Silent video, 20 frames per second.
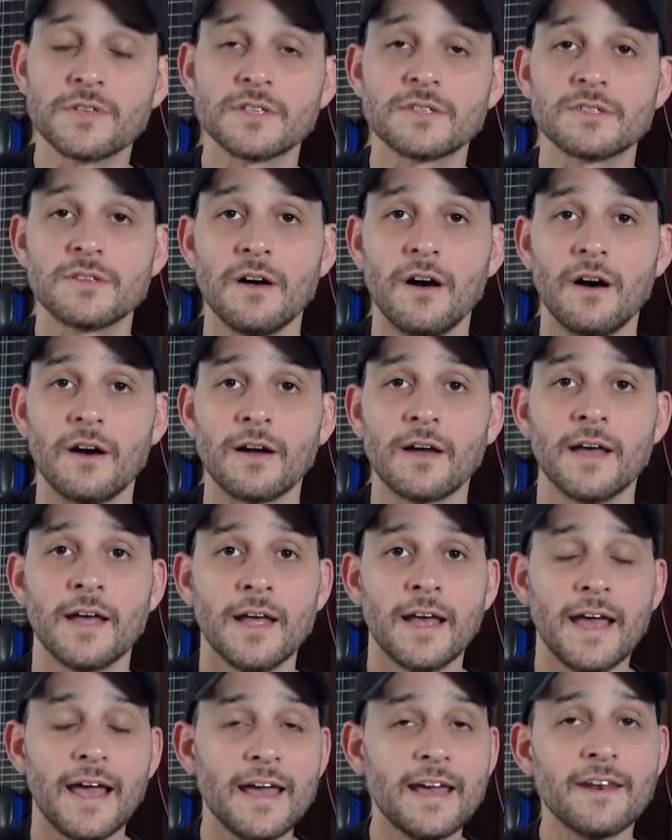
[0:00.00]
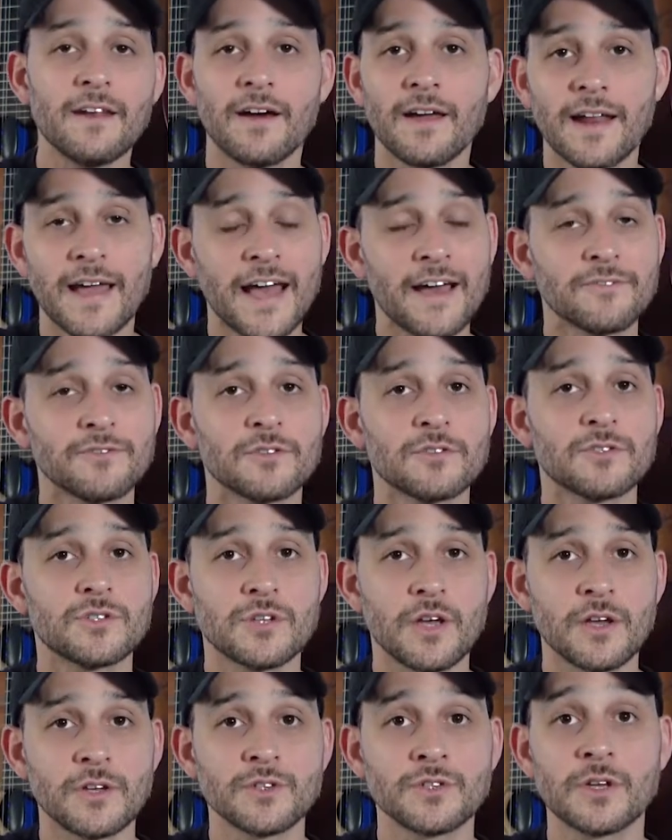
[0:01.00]
a song and not have to
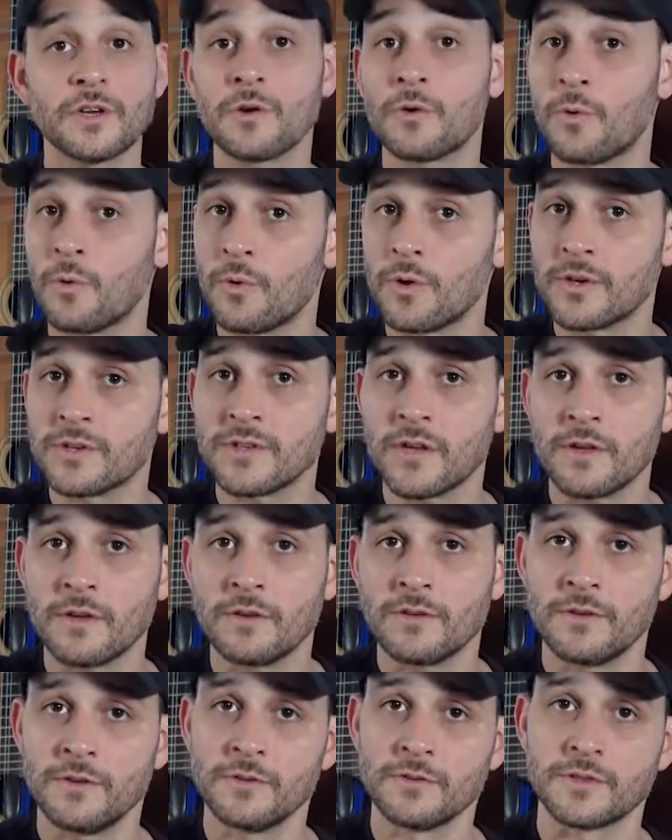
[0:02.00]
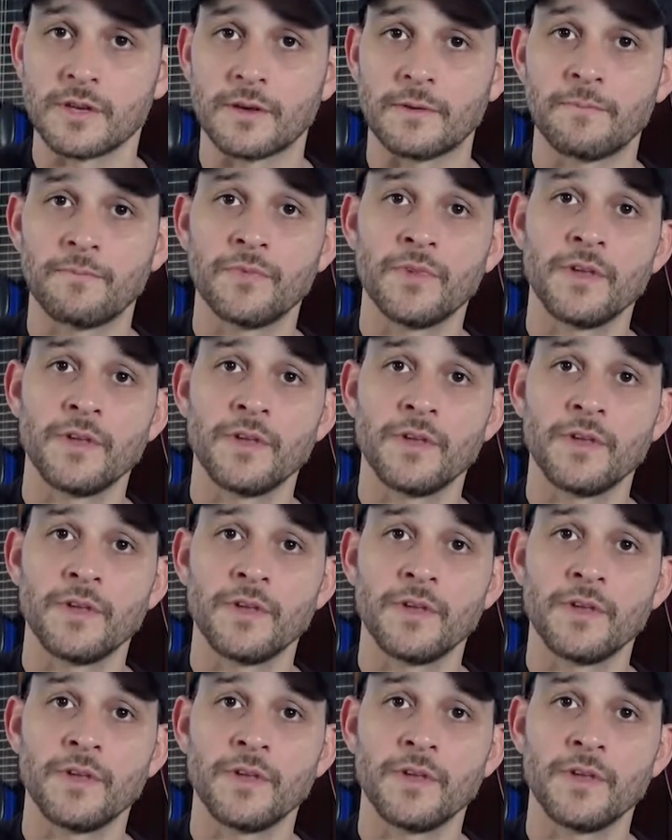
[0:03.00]
change the chords that you're using.